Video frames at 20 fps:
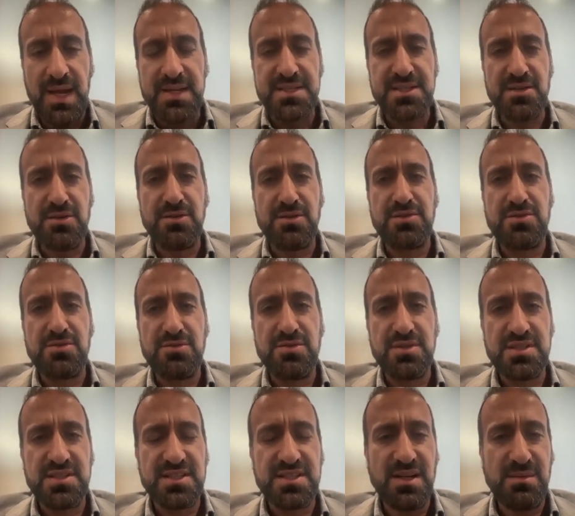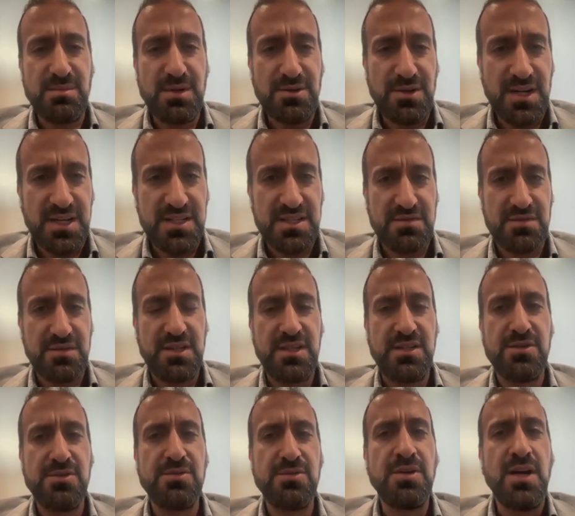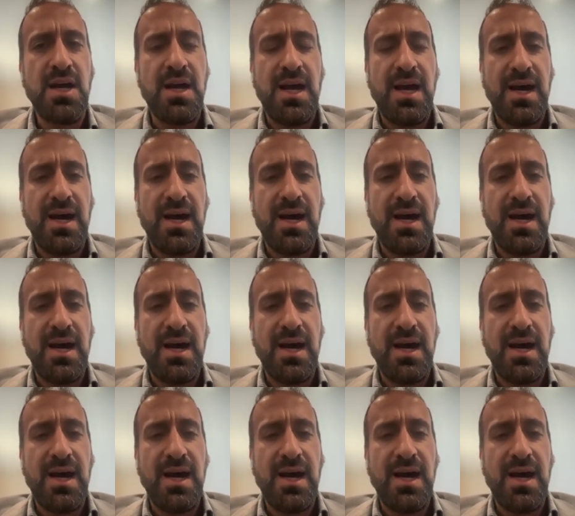So to summarize for you,